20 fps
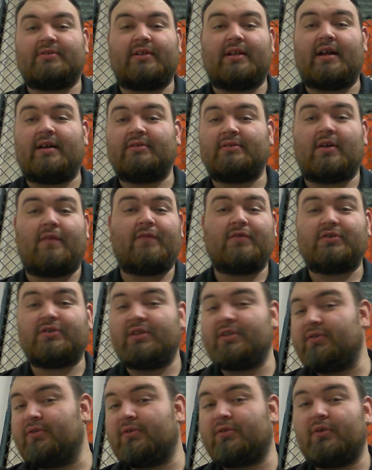clouds off a
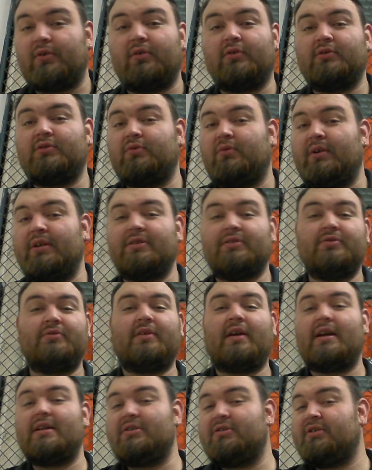single coil 22
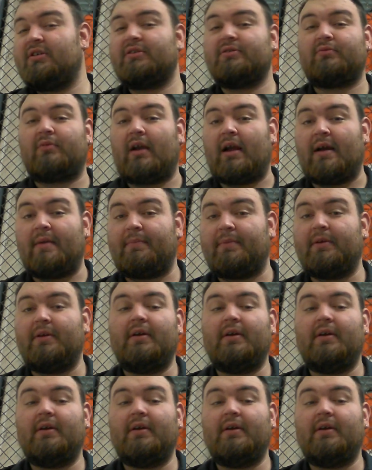gauge 6-wrap.